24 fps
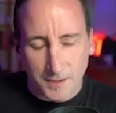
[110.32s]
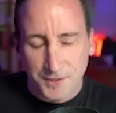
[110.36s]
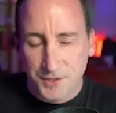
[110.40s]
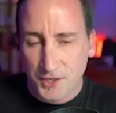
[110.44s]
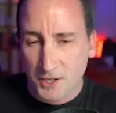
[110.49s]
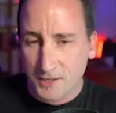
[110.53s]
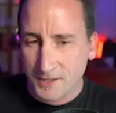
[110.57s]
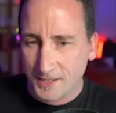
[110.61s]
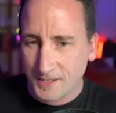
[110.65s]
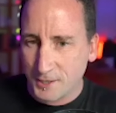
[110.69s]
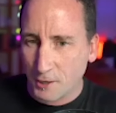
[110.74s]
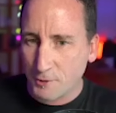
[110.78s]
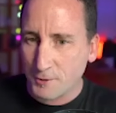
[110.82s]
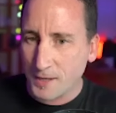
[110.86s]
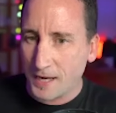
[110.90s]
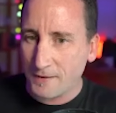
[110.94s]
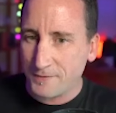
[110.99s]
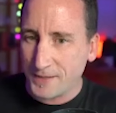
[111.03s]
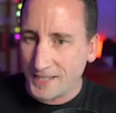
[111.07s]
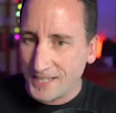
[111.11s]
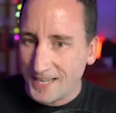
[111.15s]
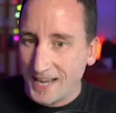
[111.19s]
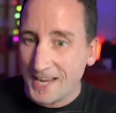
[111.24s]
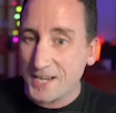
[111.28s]
certainly don't have
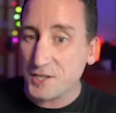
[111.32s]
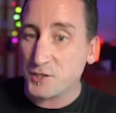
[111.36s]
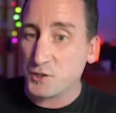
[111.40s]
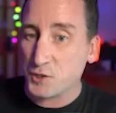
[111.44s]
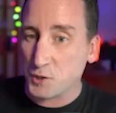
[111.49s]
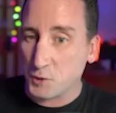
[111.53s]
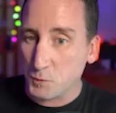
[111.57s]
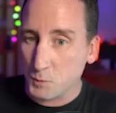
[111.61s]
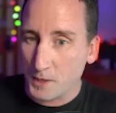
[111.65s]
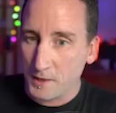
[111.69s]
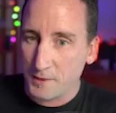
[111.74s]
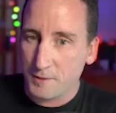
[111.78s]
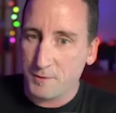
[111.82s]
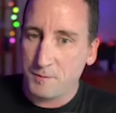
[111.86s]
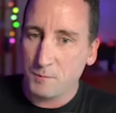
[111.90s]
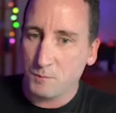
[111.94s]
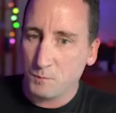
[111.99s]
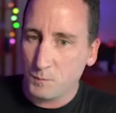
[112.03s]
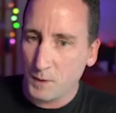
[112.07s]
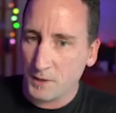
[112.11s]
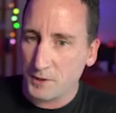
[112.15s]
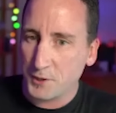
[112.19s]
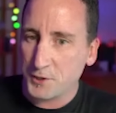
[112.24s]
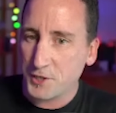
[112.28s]
any issue
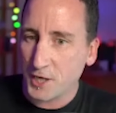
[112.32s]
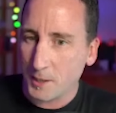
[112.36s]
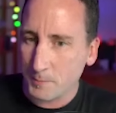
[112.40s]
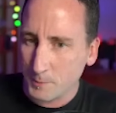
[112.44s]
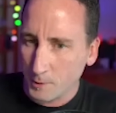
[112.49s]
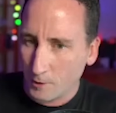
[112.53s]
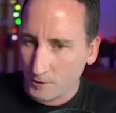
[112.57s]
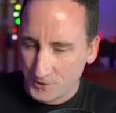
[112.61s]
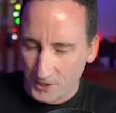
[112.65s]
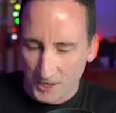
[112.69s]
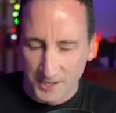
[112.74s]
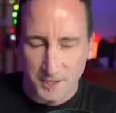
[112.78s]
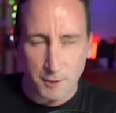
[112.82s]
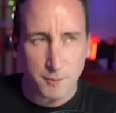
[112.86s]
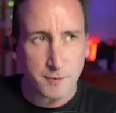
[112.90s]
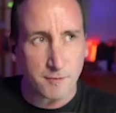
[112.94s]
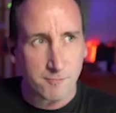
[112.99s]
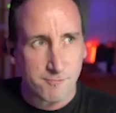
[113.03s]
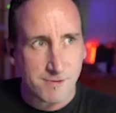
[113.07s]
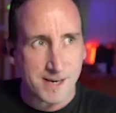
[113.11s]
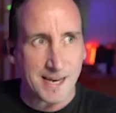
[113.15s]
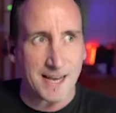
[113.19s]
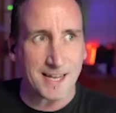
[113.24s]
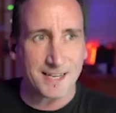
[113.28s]
with the terminology. I know that
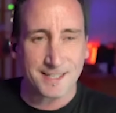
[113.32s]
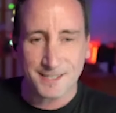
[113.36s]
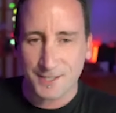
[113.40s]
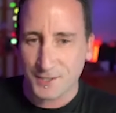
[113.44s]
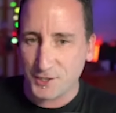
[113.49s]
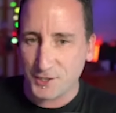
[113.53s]
reality